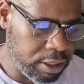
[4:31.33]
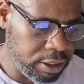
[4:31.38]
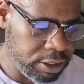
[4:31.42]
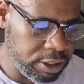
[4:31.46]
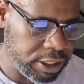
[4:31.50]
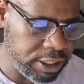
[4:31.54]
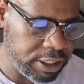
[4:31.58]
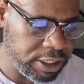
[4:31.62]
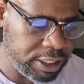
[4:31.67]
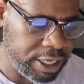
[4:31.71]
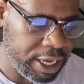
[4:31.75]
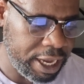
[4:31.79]

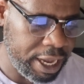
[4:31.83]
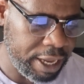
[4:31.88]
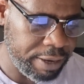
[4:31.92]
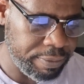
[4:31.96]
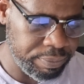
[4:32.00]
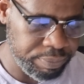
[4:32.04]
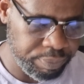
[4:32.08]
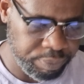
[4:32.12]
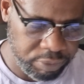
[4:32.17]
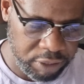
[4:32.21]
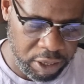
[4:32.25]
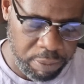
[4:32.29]
She
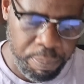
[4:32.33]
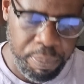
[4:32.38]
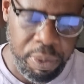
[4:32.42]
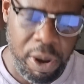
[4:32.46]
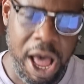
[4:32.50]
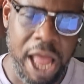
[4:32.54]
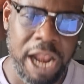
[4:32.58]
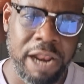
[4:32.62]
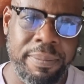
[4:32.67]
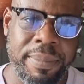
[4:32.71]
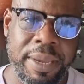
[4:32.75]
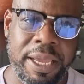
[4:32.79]
said the
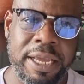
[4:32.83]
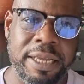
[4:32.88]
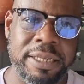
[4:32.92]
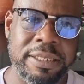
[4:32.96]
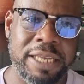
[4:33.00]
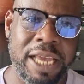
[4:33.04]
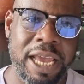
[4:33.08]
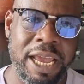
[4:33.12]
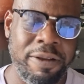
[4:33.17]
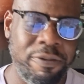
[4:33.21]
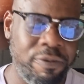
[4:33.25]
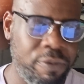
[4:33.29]
problem
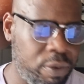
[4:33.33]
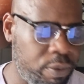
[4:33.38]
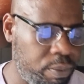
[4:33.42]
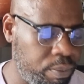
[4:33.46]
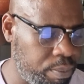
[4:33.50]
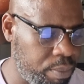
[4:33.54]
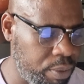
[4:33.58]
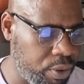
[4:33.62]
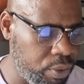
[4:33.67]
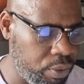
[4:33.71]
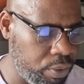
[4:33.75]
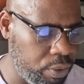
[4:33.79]
is an
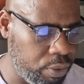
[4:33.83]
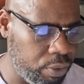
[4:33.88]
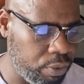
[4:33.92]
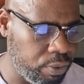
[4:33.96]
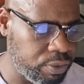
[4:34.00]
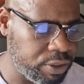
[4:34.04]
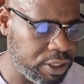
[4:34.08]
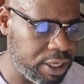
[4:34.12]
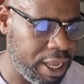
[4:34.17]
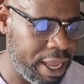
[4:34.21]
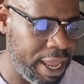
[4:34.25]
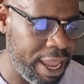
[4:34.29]

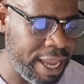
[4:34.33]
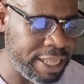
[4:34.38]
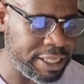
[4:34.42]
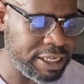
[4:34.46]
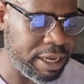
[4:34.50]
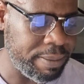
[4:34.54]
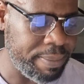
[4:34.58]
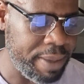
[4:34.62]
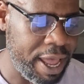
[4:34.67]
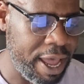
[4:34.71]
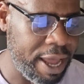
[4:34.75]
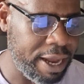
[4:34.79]

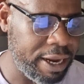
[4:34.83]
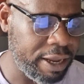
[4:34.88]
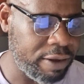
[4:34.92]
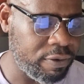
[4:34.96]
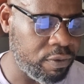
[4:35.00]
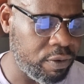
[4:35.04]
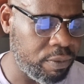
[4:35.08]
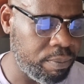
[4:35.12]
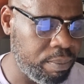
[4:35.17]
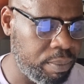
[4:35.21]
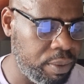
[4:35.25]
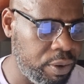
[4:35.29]
antibiotic
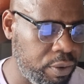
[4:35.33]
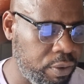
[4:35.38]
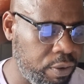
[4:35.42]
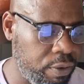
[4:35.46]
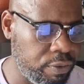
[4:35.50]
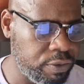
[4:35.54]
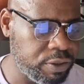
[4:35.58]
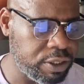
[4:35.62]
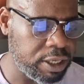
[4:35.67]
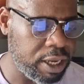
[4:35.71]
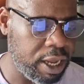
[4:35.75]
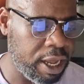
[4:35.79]

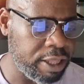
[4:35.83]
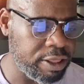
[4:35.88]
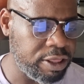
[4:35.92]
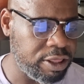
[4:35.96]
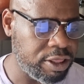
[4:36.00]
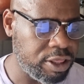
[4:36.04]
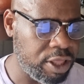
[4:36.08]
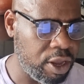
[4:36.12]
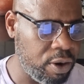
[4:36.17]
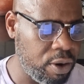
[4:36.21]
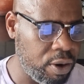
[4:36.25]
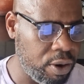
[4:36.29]
removes
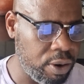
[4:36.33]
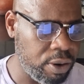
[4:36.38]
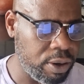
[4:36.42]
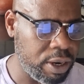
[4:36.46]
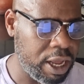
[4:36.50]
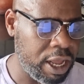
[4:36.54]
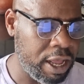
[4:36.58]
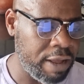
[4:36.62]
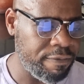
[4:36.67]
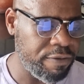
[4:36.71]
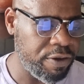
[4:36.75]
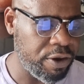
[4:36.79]

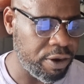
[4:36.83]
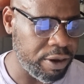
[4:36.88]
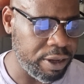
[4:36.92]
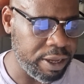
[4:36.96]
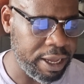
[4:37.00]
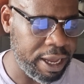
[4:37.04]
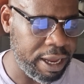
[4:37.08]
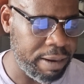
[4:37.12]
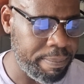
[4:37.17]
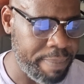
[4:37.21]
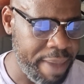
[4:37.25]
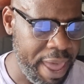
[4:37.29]
1/3 of your
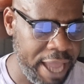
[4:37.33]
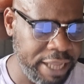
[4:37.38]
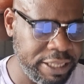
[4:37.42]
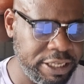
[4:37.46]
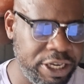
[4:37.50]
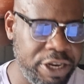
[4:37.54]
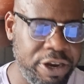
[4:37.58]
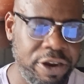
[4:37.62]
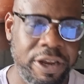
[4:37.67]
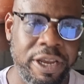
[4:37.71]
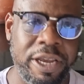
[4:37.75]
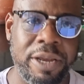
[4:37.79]
gut
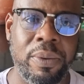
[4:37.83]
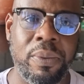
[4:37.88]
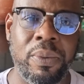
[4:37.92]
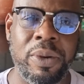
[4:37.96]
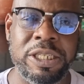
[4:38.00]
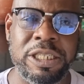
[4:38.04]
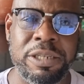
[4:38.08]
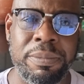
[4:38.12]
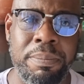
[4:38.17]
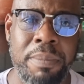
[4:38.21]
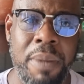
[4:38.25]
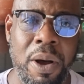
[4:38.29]
bacteria,
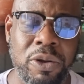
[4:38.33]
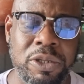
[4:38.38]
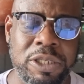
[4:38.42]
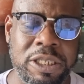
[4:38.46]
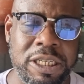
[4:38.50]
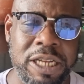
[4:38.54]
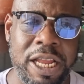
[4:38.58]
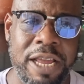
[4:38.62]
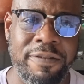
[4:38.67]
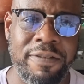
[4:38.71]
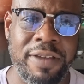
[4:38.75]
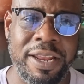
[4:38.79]
which
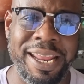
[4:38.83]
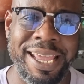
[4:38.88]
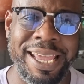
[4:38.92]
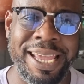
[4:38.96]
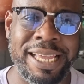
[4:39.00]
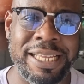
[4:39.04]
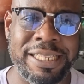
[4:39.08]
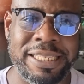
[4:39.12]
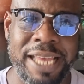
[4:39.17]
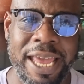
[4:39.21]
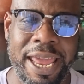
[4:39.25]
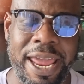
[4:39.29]
most of it
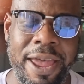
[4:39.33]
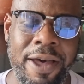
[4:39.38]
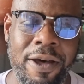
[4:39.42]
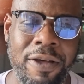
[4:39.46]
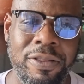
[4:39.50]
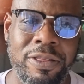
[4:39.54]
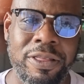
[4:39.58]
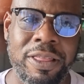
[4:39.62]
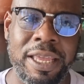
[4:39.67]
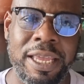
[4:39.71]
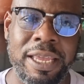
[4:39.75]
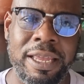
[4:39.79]
is
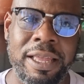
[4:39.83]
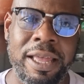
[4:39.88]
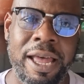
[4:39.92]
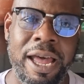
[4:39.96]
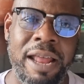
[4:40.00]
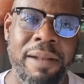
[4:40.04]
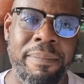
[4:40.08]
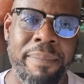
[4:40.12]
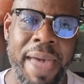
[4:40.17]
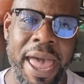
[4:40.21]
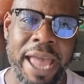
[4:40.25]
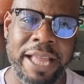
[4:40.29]
healthy
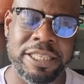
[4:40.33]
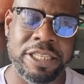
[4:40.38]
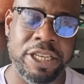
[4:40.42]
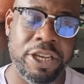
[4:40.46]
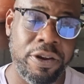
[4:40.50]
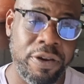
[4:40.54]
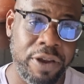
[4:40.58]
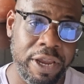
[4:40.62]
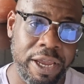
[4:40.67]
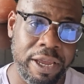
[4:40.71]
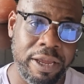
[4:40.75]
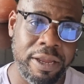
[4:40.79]
gut
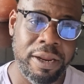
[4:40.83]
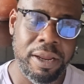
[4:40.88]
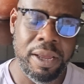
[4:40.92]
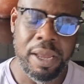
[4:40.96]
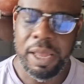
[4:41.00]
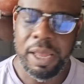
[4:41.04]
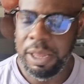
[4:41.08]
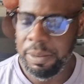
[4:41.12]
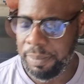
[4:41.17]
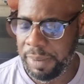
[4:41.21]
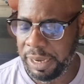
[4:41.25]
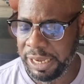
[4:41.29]
bacteria.
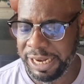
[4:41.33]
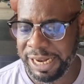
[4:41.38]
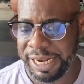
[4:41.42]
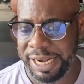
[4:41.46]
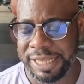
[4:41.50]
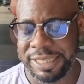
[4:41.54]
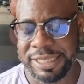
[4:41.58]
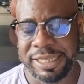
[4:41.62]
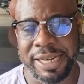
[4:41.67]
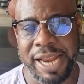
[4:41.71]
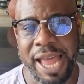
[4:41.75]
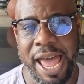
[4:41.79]
Meaning
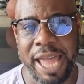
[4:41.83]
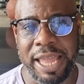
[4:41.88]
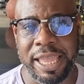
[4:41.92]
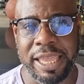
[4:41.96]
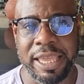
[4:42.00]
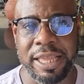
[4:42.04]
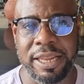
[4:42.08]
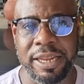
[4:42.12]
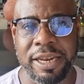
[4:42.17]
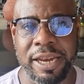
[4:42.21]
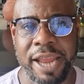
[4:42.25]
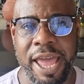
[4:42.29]
it's not
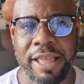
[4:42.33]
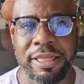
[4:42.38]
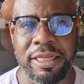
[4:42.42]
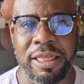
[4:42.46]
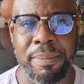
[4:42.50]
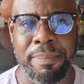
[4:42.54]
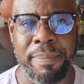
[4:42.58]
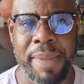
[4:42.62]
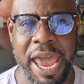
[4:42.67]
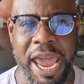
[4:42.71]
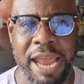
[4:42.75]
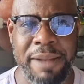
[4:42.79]
killing out
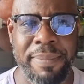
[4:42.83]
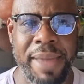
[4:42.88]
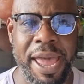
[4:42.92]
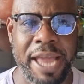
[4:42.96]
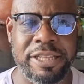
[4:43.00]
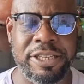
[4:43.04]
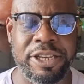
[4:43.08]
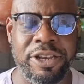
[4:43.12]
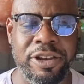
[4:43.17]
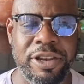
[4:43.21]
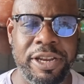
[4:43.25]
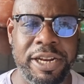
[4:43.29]
the bad
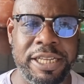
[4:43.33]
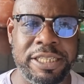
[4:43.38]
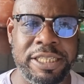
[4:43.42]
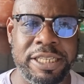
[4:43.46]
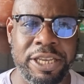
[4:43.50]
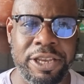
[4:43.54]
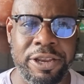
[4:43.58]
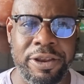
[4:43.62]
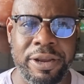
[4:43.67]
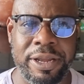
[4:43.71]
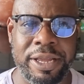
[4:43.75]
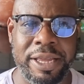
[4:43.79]
bacteria that's
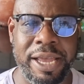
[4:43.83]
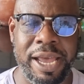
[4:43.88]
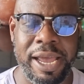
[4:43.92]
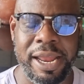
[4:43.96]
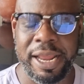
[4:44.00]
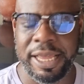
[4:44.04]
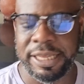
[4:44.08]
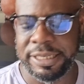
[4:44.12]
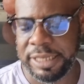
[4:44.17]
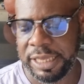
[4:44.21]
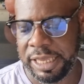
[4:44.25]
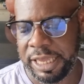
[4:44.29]
in your
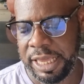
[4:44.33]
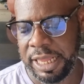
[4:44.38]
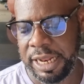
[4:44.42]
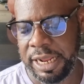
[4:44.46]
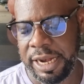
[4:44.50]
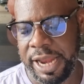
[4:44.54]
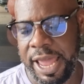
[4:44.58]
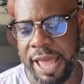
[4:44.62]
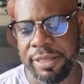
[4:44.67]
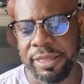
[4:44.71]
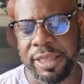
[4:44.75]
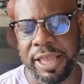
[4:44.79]
gut, it's
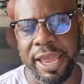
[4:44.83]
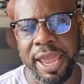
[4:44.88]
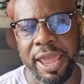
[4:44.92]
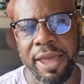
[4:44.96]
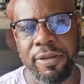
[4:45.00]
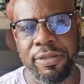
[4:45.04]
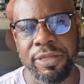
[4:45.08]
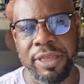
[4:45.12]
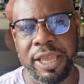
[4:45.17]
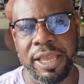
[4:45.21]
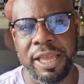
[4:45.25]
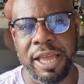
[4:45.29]
killing out the
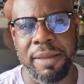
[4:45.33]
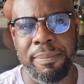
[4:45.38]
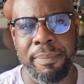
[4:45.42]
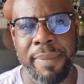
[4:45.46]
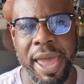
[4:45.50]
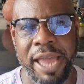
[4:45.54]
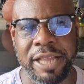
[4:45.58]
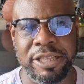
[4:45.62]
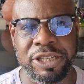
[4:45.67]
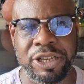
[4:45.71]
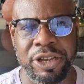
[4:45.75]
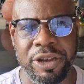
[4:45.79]
healthy gut
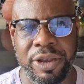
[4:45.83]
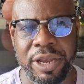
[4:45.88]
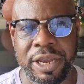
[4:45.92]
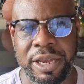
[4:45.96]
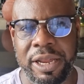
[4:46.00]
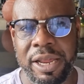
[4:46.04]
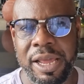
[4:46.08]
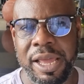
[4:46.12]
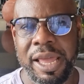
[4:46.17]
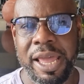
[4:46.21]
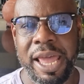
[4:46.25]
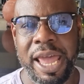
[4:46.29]

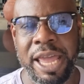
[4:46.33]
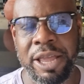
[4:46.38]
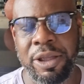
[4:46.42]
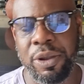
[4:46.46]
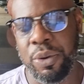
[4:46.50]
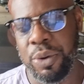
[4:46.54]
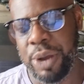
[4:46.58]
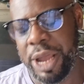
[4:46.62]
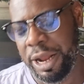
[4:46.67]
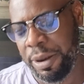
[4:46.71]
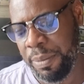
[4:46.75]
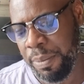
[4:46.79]
bacteria and
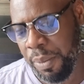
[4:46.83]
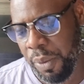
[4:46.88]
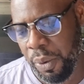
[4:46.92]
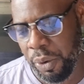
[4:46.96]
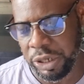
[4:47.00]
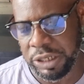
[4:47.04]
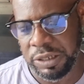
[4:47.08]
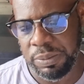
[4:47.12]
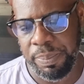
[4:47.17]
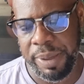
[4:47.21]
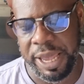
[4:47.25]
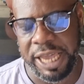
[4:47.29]
creating
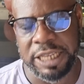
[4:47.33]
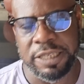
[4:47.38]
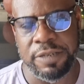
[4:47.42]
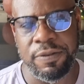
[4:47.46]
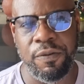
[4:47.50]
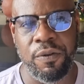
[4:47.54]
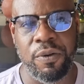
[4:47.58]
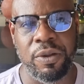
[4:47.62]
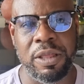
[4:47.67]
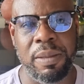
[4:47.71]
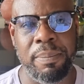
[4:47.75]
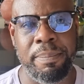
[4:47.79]
more space
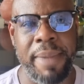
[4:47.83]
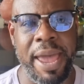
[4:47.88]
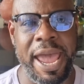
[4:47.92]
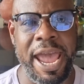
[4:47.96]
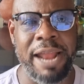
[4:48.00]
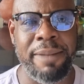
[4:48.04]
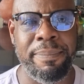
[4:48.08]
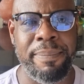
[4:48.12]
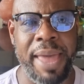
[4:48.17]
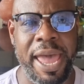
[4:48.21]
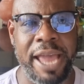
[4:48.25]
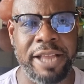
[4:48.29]
for the
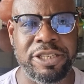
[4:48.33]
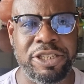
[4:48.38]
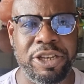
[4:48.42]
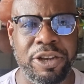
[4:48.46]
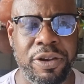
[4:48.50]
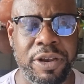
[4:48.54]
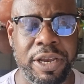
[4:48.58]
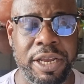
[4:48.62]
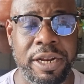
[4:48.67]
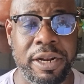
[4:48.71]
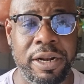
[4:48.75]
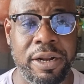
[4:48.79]
bad
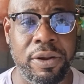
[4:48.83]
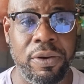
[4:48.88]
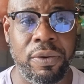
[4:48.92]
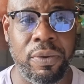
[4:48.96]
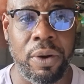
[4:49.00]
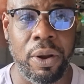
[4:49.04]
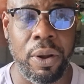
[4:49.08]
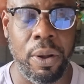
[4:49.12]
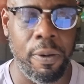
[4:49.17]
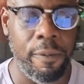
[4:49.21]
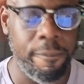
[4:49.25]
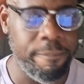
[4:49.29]
bacteria to
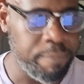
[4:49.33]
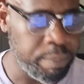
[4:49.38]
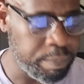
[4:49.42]
grow.